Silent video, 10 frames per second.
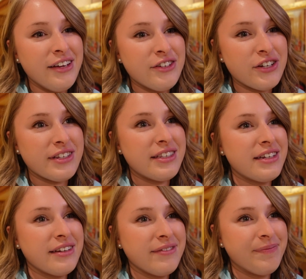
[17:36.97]

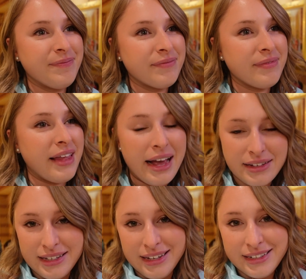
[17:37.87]
just
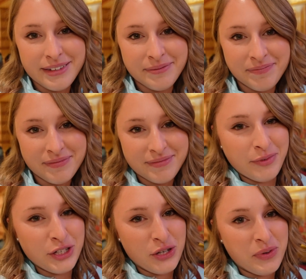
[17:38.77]
excellent,
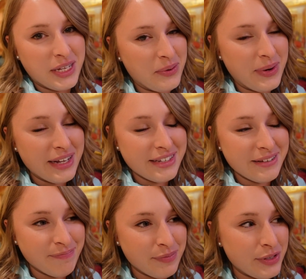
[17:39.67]
which it really was.
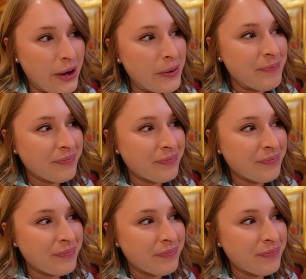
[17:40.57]
So,